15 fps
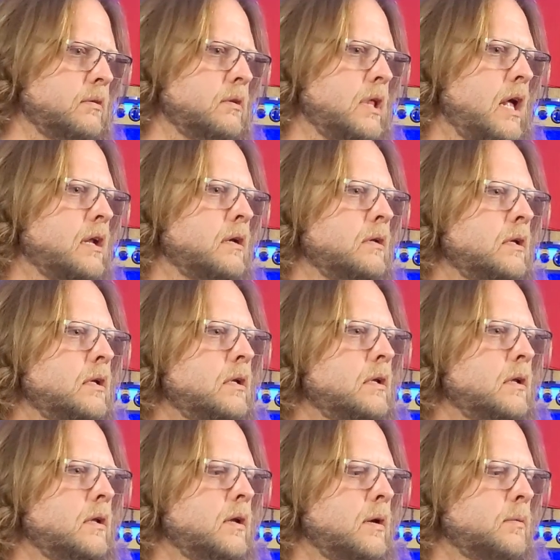a lot
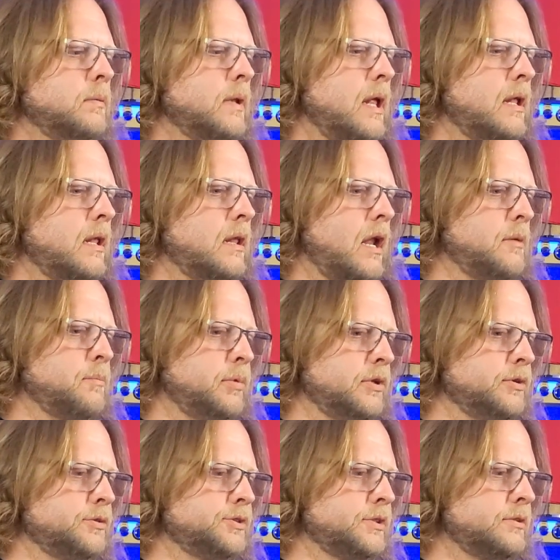of
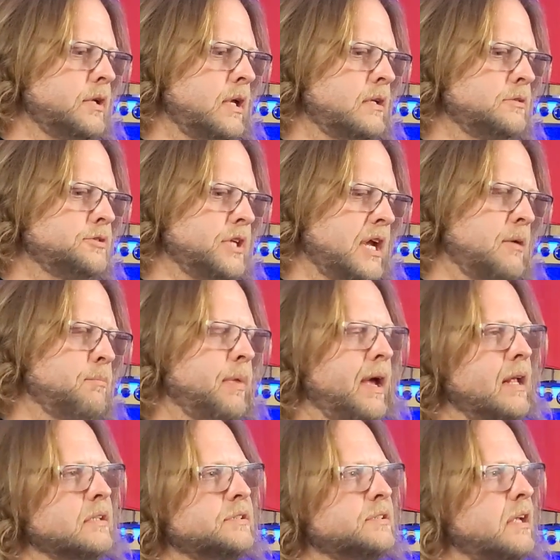blues and jam
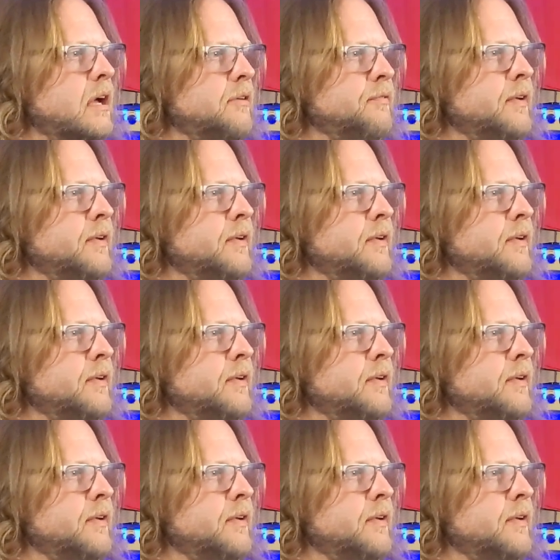band stuff,